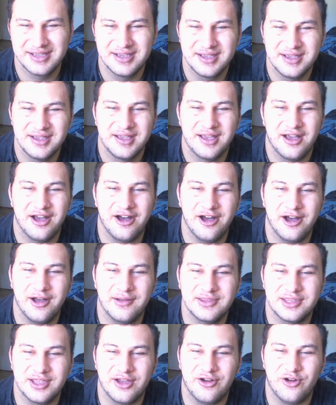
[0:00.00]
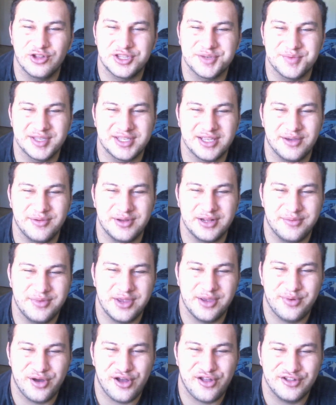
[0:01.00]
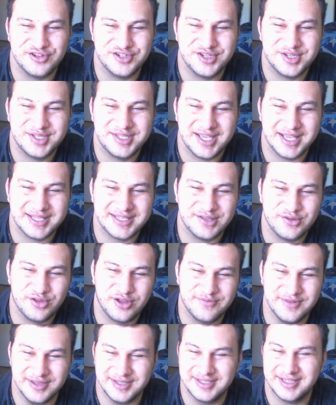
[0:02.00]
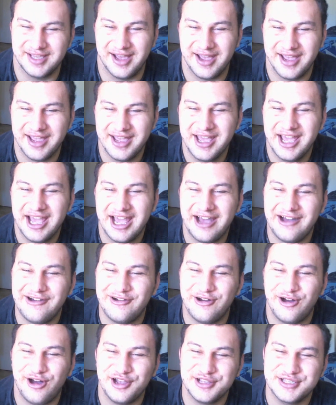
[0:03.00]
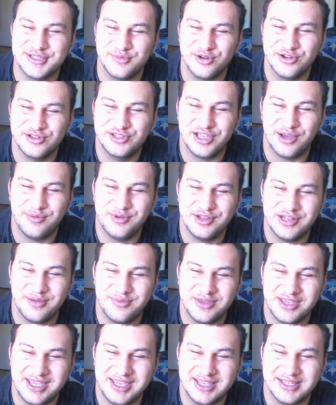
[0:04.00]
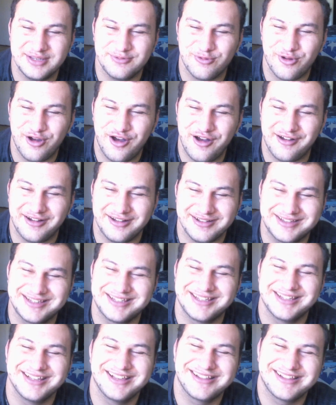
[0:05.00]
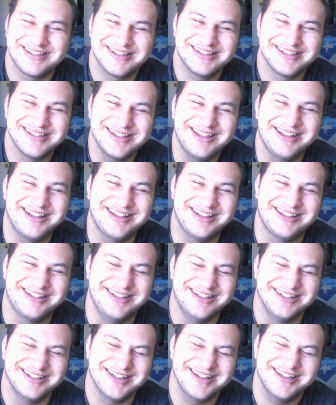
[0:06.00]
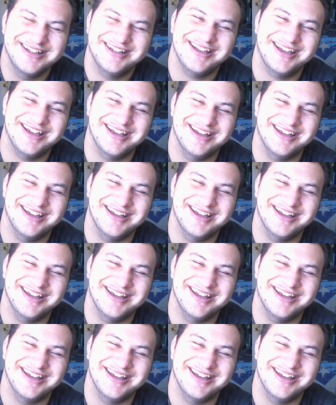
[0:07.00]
The ultimate WWE apologist. Yes, I love this guy. How awesome are WWE's Raws? They